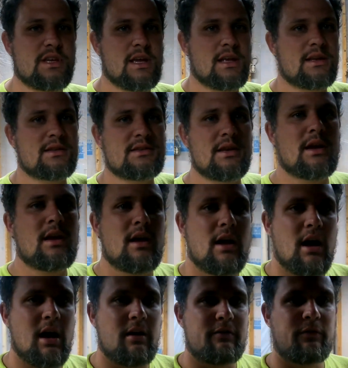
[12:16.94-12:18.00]
ends.
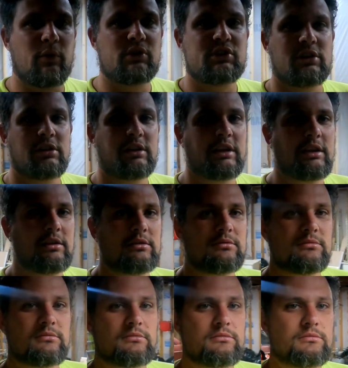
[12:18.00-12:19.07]
Fortunately,
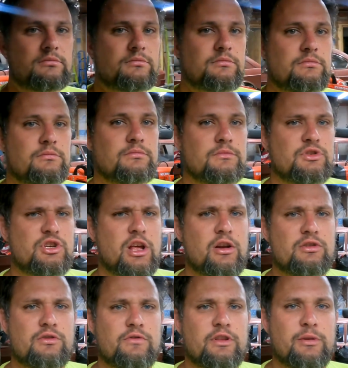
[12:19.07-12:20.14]

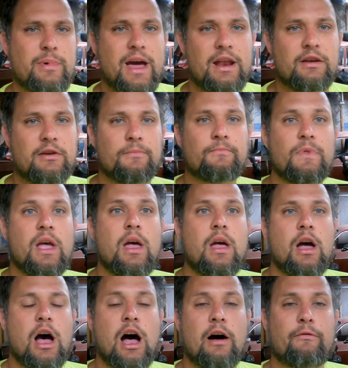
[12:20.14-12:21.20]
shadows are really bad in here.
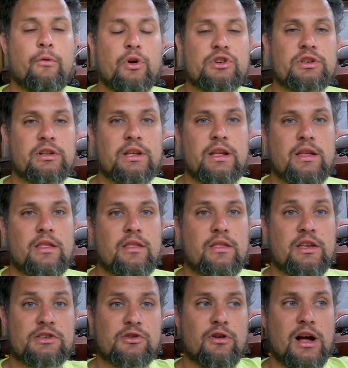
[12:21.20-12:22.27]
Fortunately,
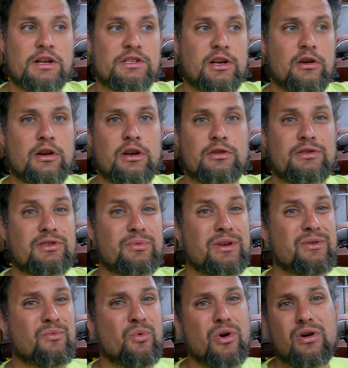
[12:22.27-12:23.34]
this garage is air conditioned so we
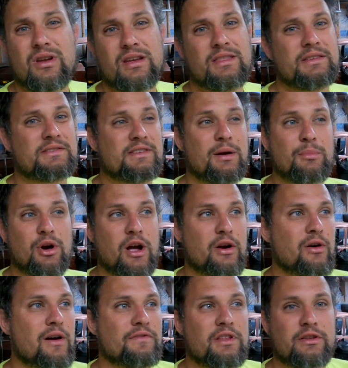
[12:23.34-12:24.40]
can work in the summer. I
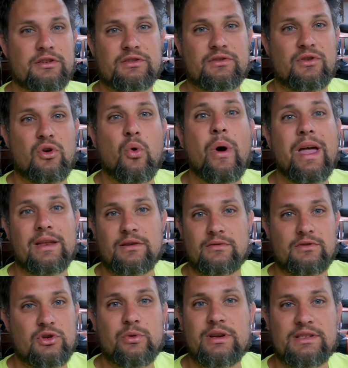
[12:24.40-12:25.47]
don't have to just
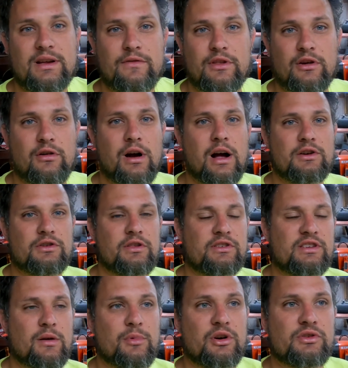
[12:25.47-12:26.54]
quit doing stuff in the garage in the
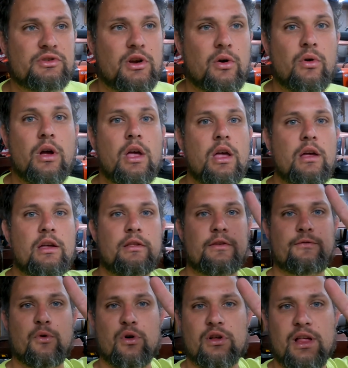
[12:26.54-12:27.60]
summer. So the
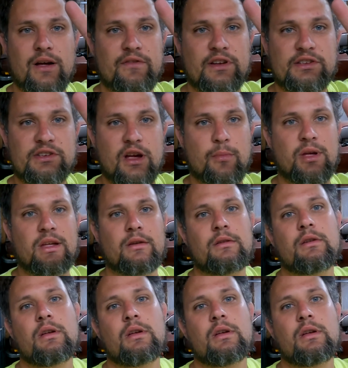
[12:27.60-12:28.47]
411 is coming.